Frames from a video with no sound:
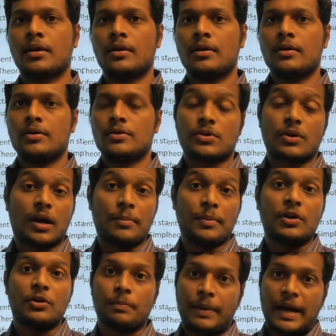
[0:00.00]
So coming
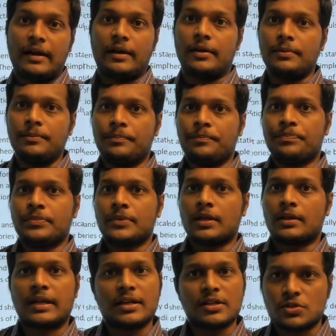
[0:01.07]
to pattern
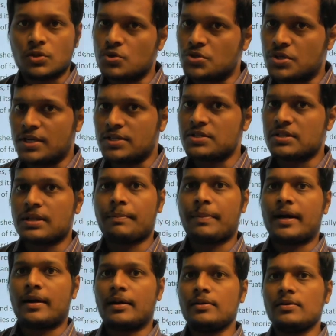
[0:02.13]
there is no change in the
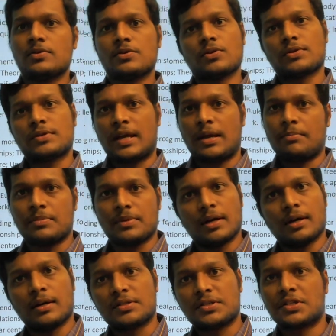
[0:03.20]
pattern. So same
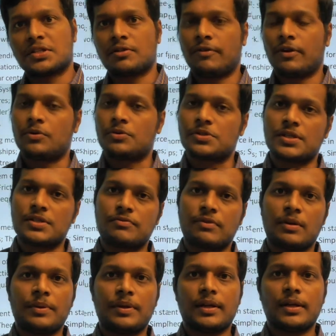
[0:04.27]
uh, 65 questions will
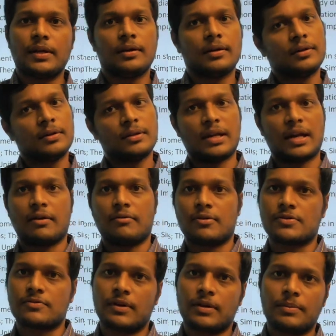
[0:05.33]
be there 3
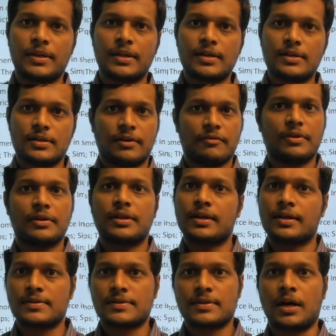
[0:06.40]
hours will be there everything
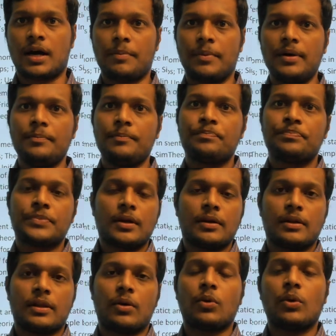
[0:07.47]
is common.
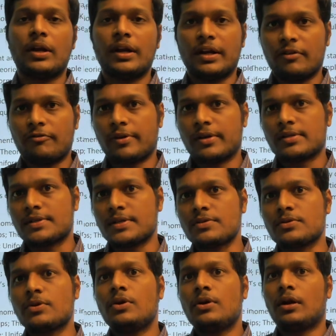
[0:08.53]
The only difference is
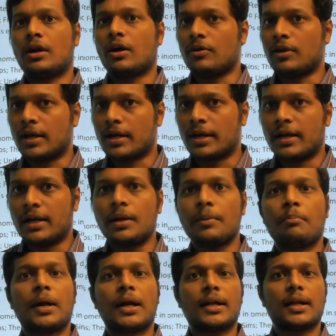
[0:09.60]
now you are getting
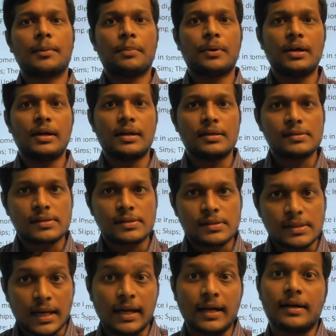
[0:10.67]
multiple
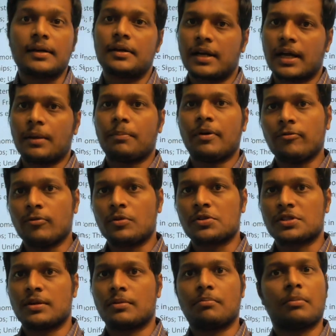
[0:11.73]
select type of
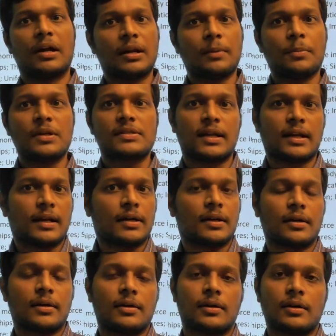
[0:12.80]
question multiple select
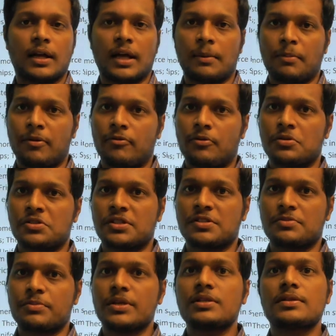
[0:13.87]
uh, type of questions
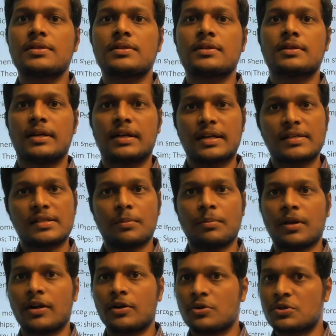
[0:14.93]
means it is
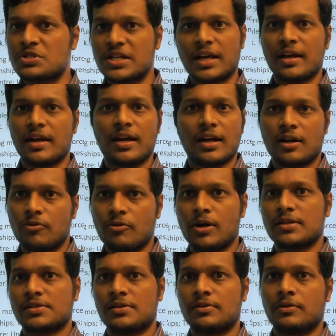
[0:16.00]
similar to JEE
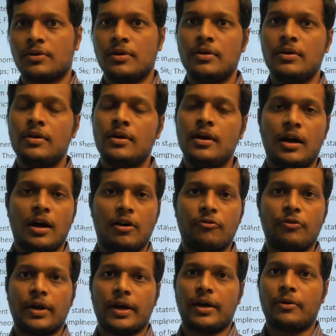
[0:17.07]
advanced how
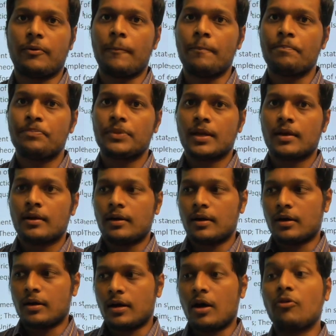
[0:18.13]
we have
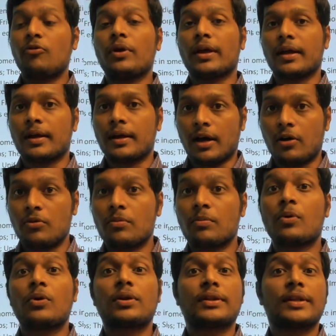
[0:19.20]
uh, how we can have
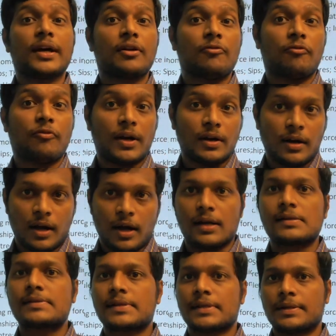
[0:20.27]
more than one
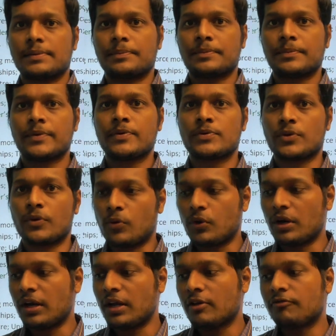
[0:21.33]
answer so
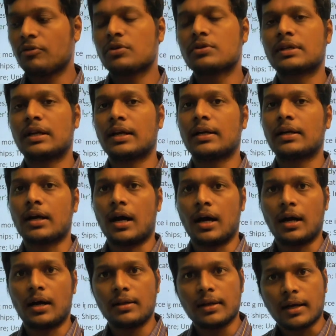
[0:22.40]
only if you select
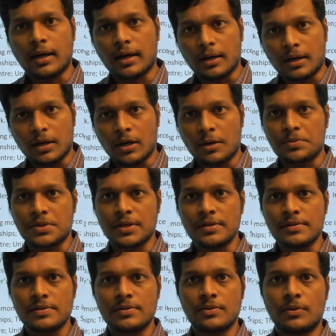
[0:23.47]
all the correct
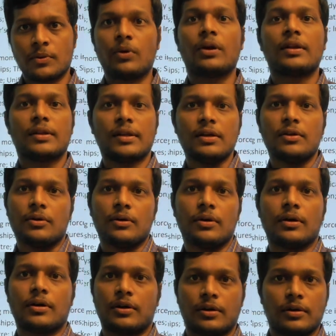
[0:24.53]
options only then you,
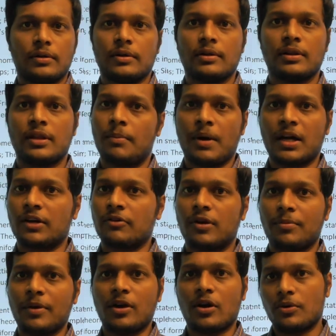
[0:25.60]
uh, the mark will
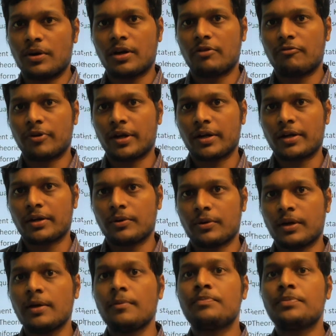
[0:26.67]
be counted for it
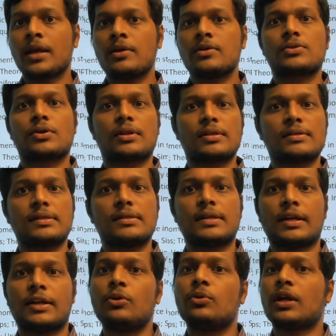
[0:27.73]
okay so this is a
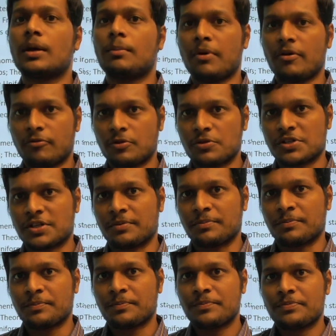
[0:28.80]
new type of question
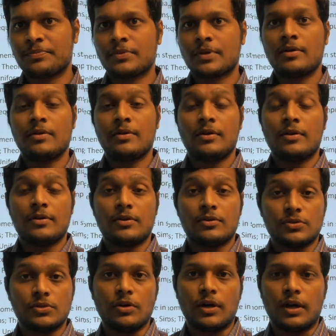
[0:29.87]

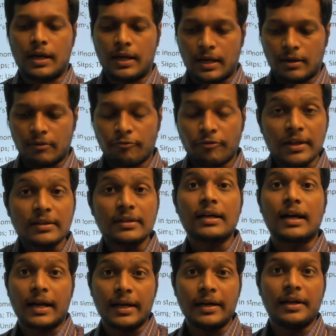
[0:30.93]
so for the
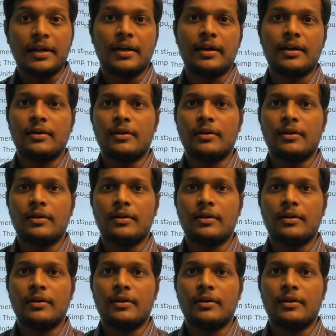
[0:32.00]
current year